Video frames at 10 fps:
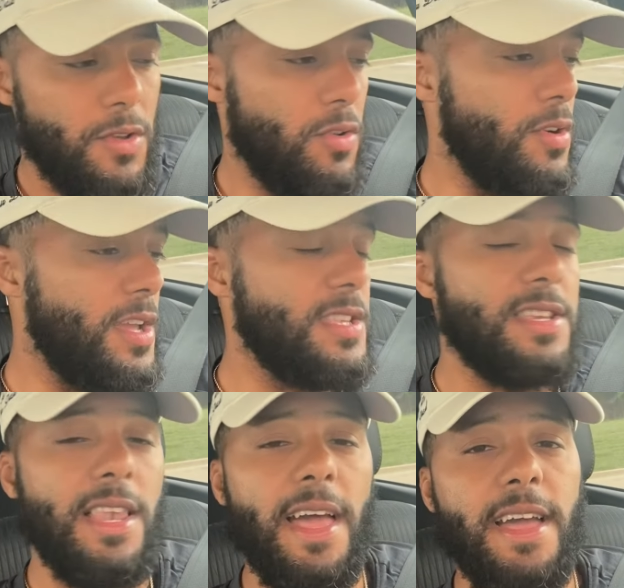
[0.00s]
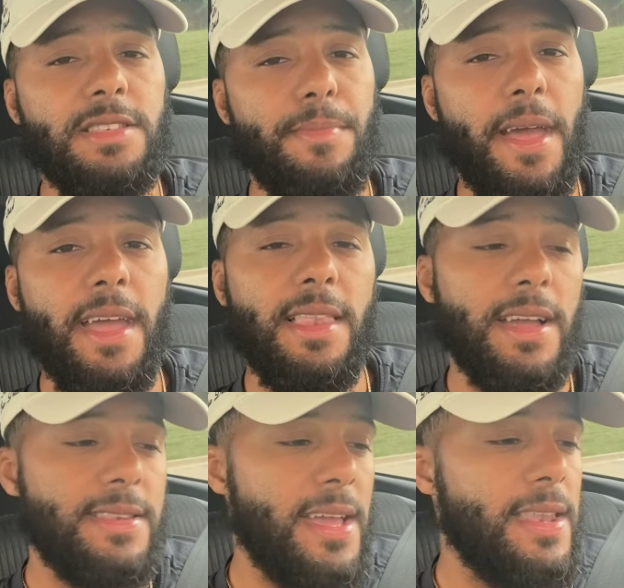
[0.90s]
Or get your last bag
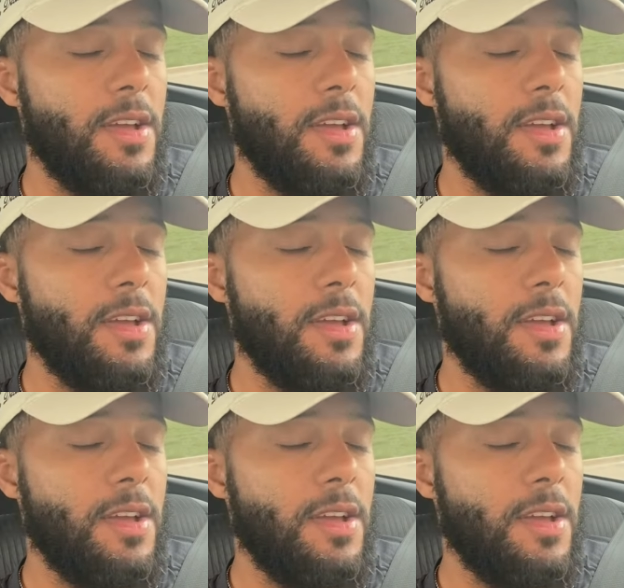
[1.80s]
like Danny